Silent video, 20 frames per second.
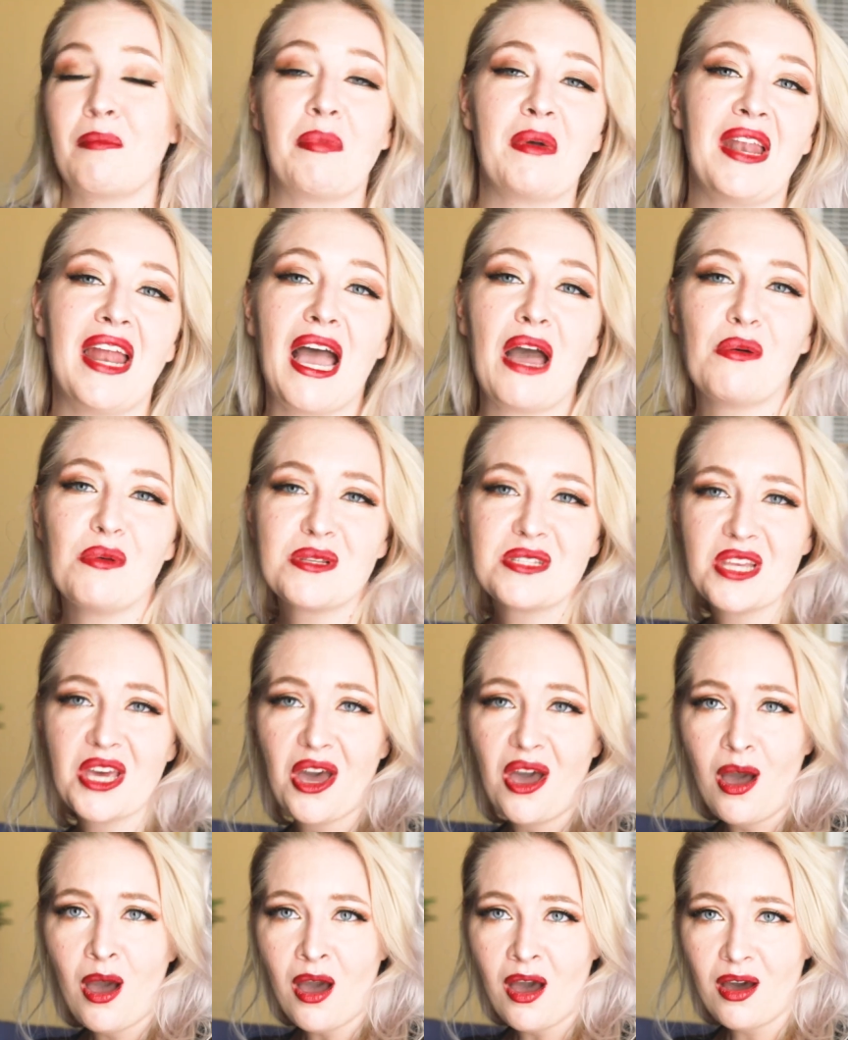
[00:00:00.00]
But I was
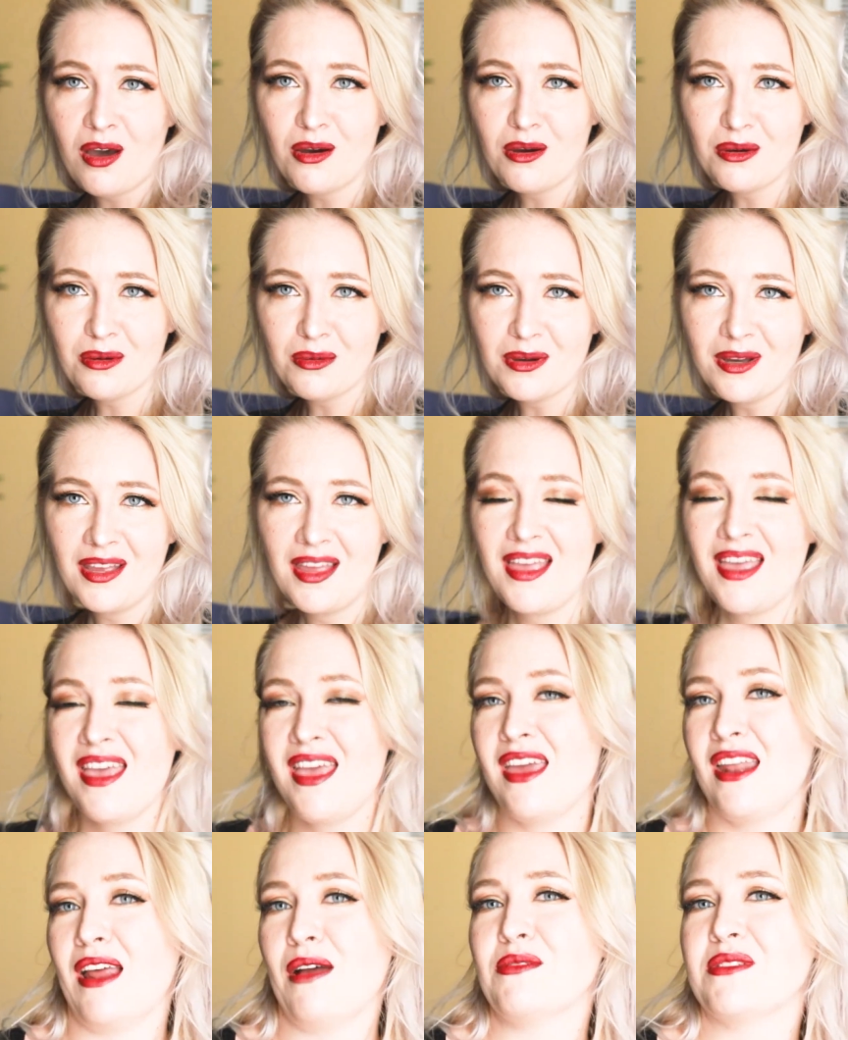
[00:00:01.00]
a hoe,
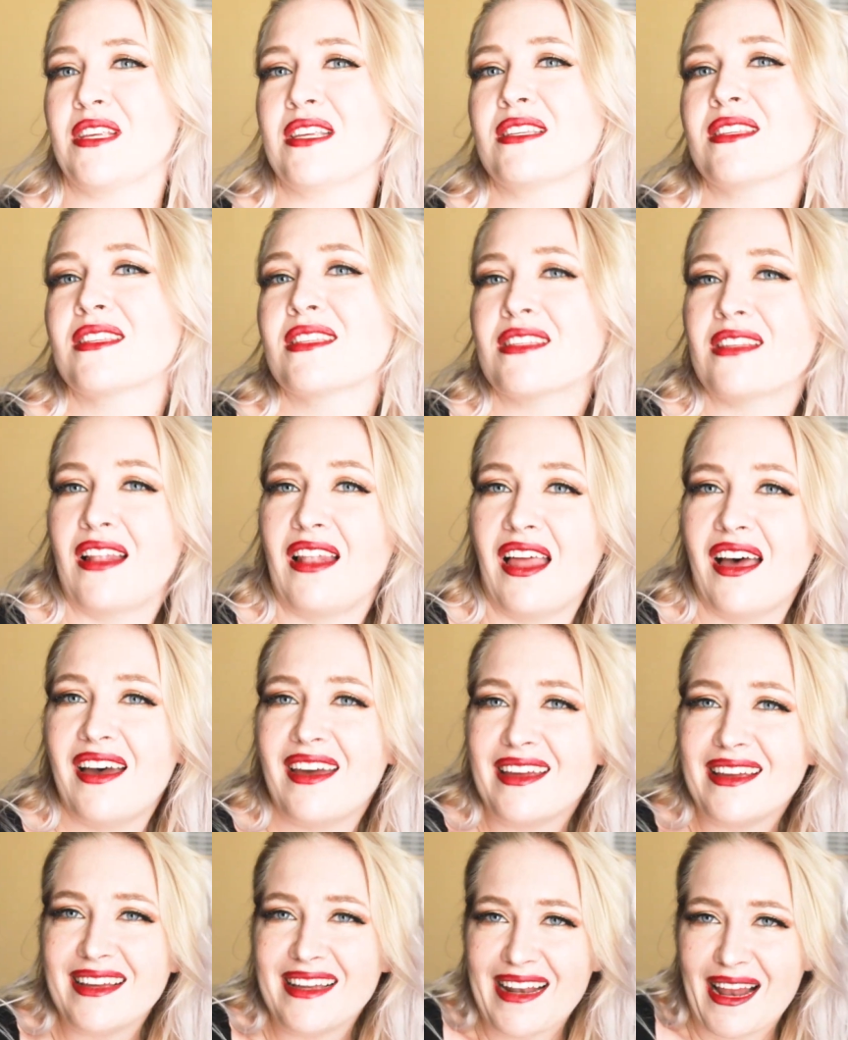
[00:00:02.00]
and I was a
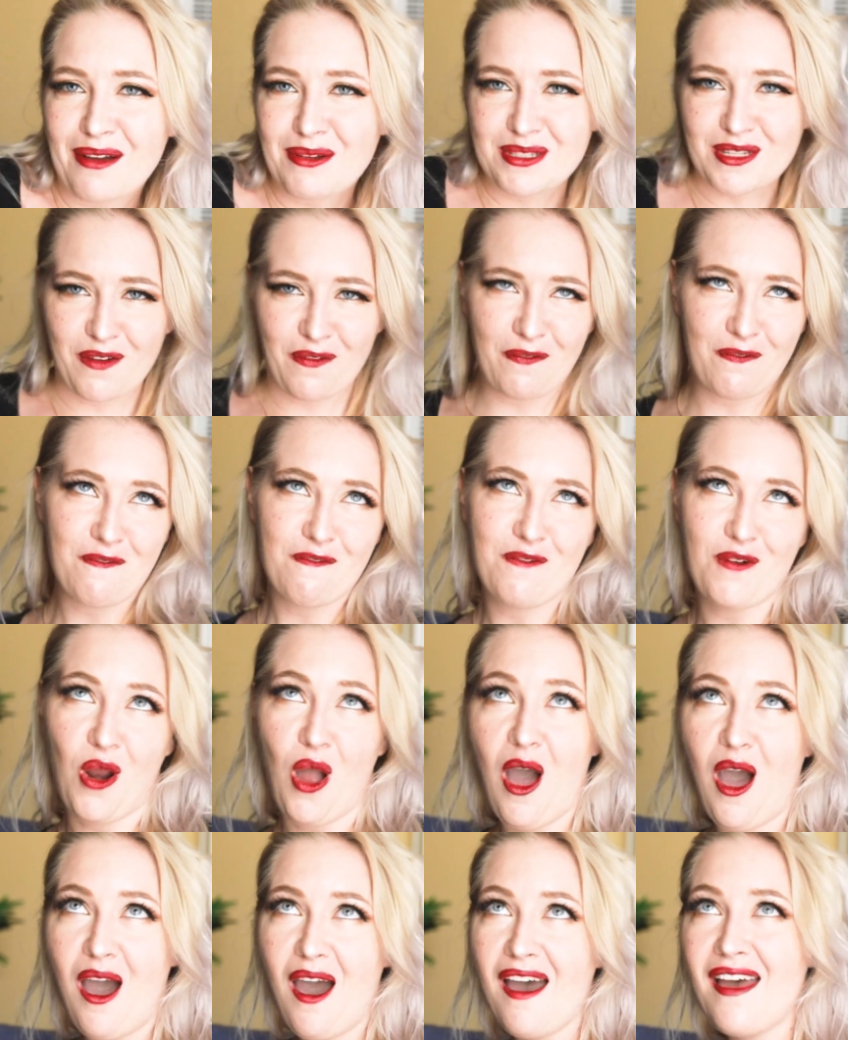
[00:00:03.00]
slut, and I was a
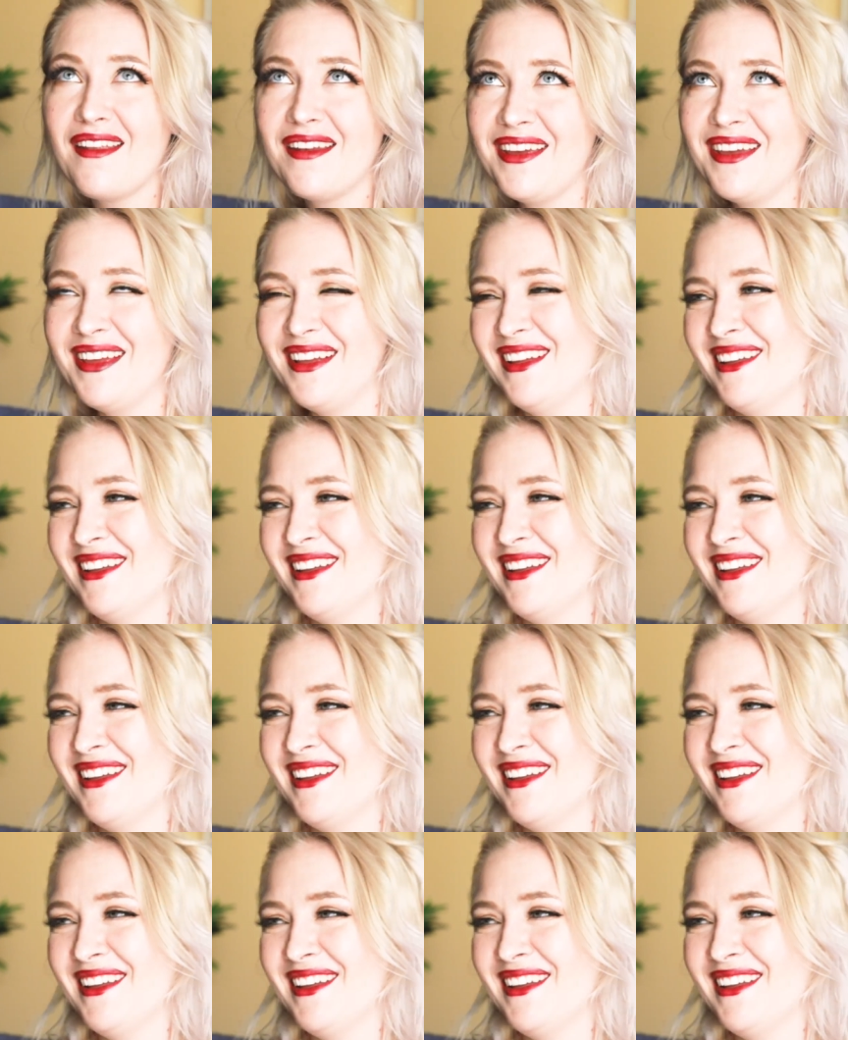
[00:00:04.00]
fraud.